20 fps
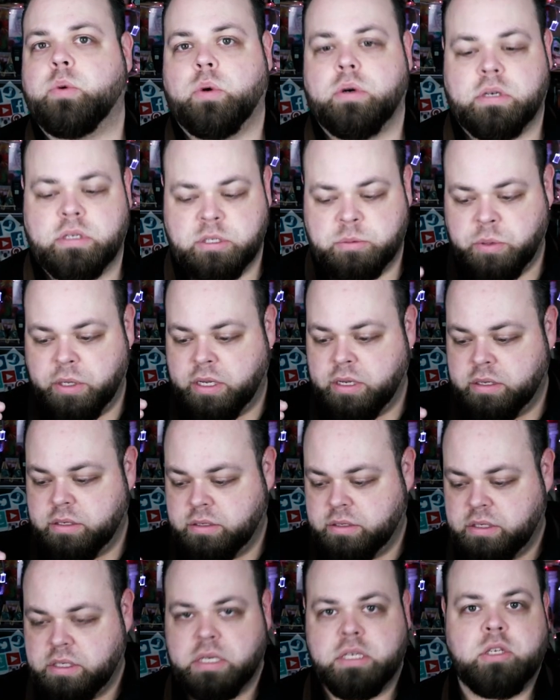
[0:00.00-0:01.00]
worked is
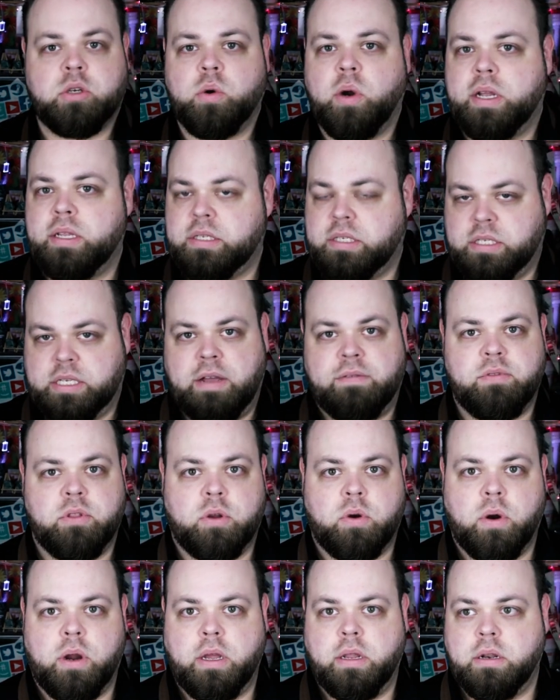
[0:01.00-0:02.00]
because sixth grade seventh
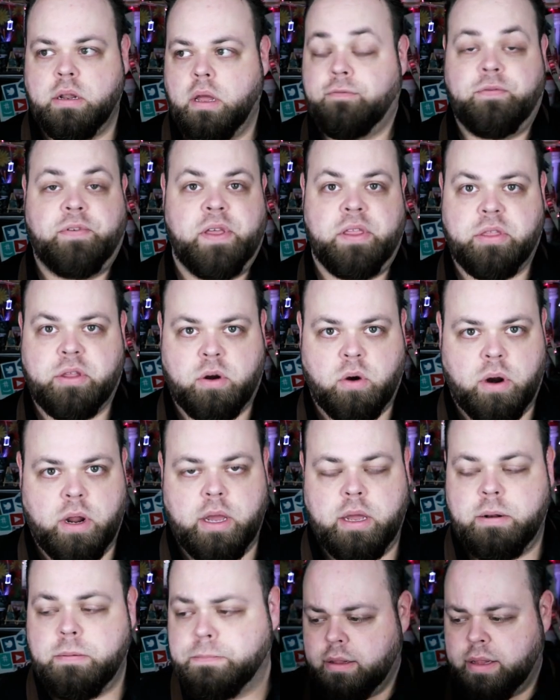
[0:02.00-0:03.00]
grade fifth grade